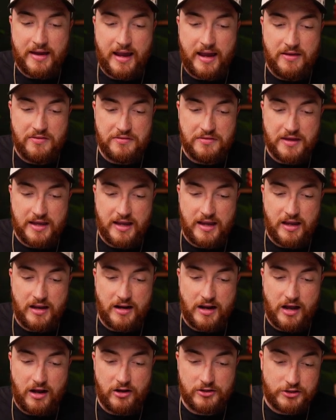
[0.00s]
And
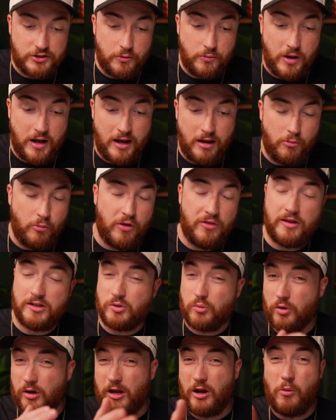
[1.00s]
then I also, one
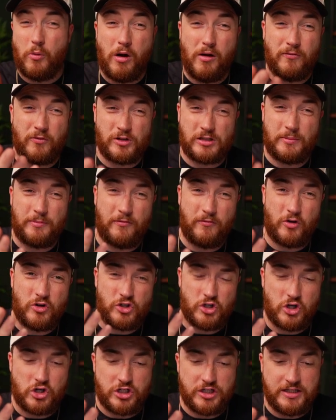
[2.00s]
that's working well for some of our
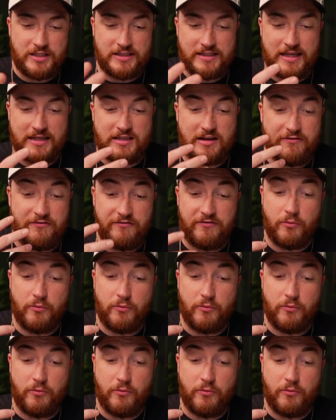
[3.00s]
churches is